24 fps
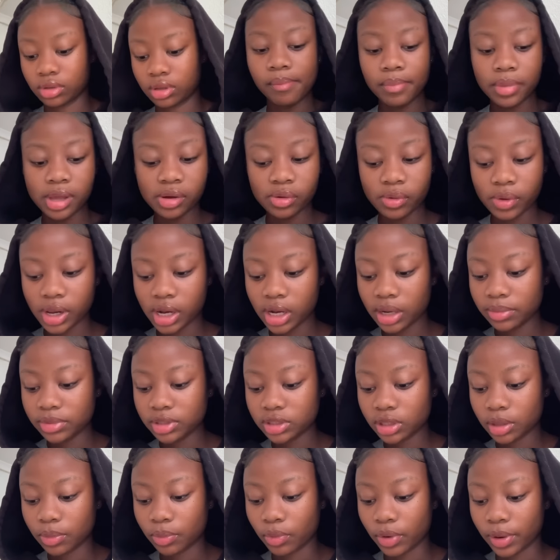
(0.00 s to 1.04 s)
but anyway let me
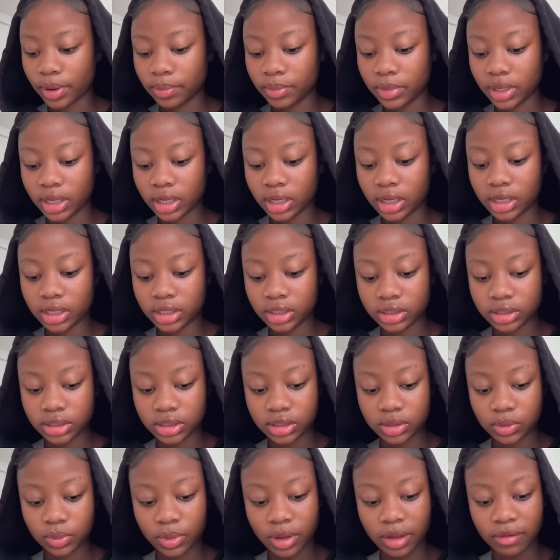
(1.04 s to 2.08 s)
stop rambling
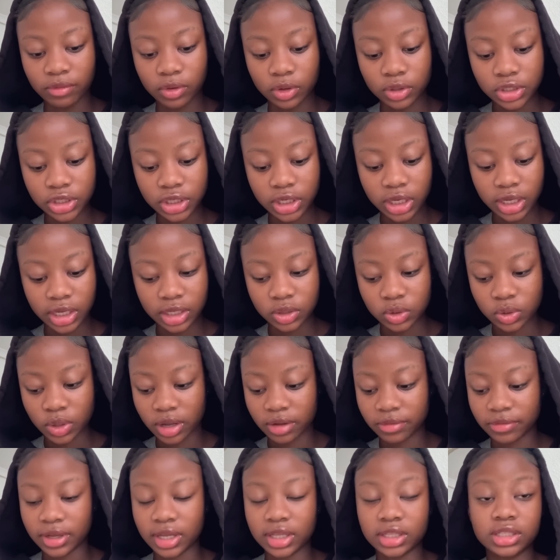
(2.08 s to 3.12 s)
because we have load shedding at
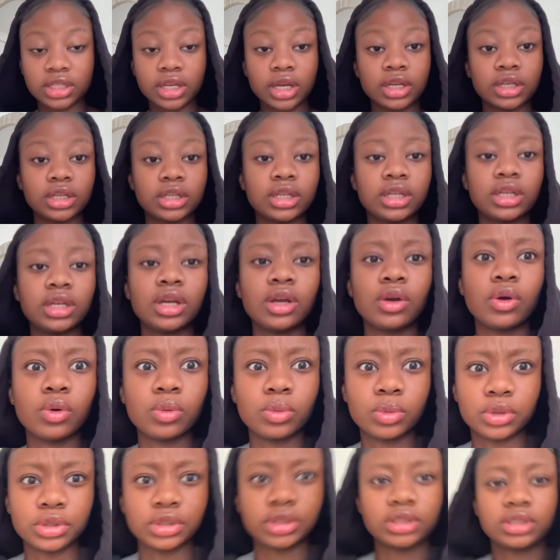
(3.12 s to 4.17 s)
12 and it's currently
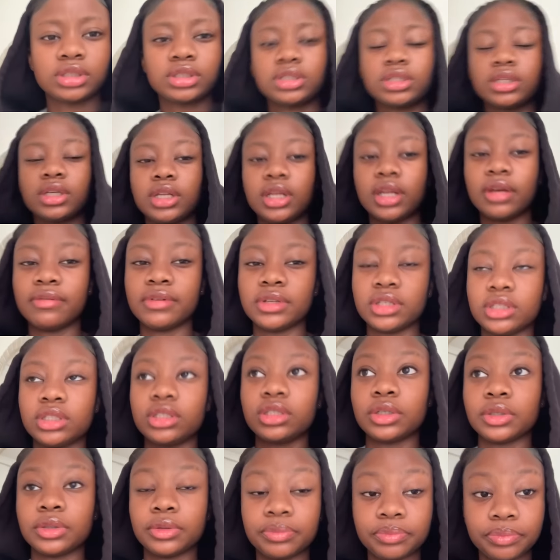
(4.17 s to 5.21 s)
almost 11
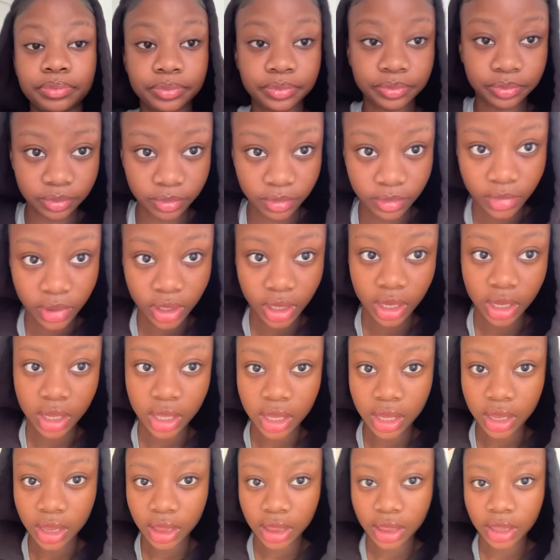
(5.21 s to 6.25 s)
so
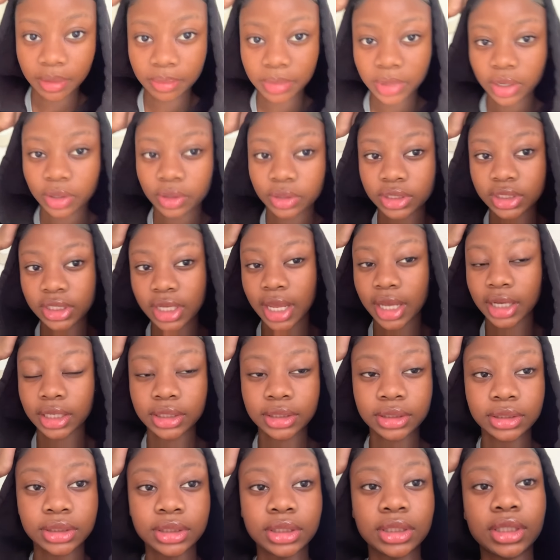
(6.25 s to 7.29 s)
let me go
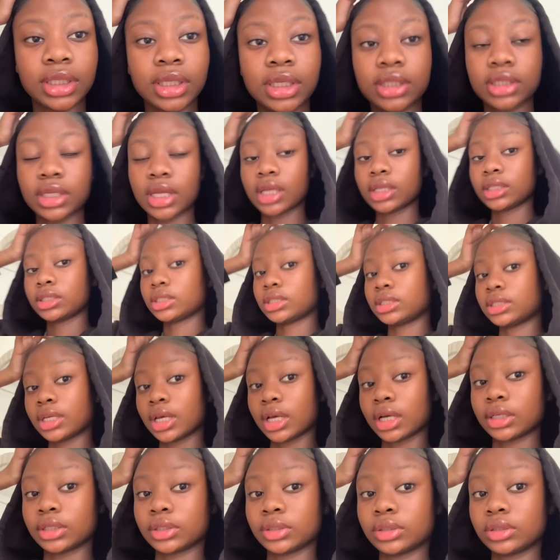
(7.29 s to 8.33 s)
tackle the things i need to
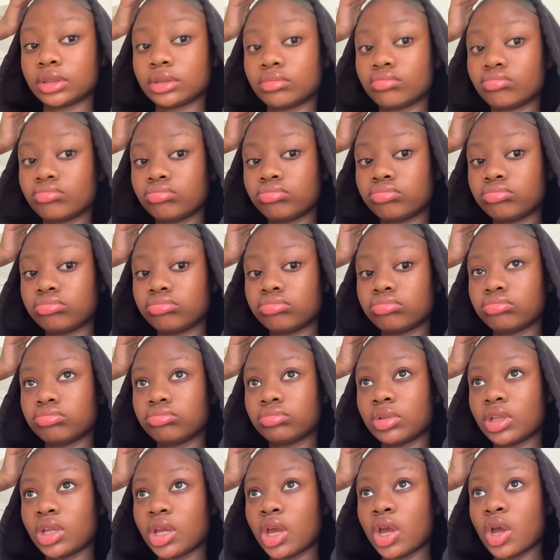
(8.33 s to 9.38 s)
tackle
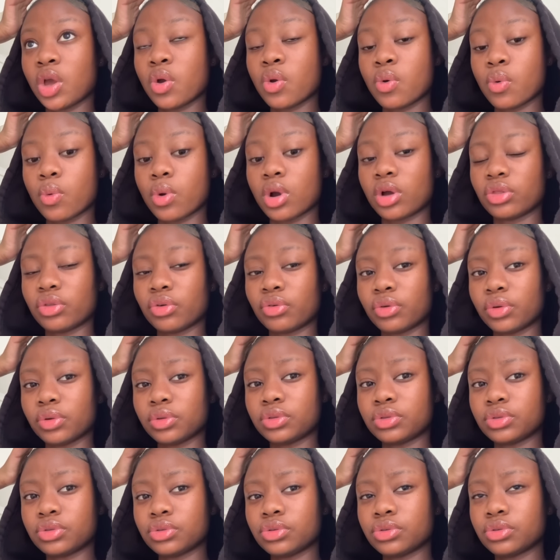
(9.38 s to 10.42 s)
on the road
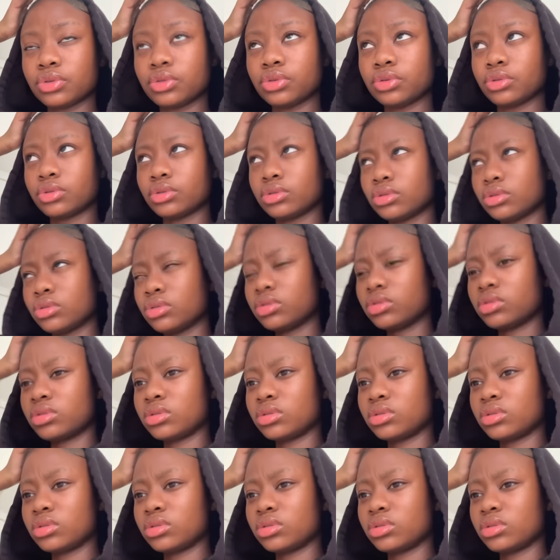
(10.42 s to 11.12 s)
to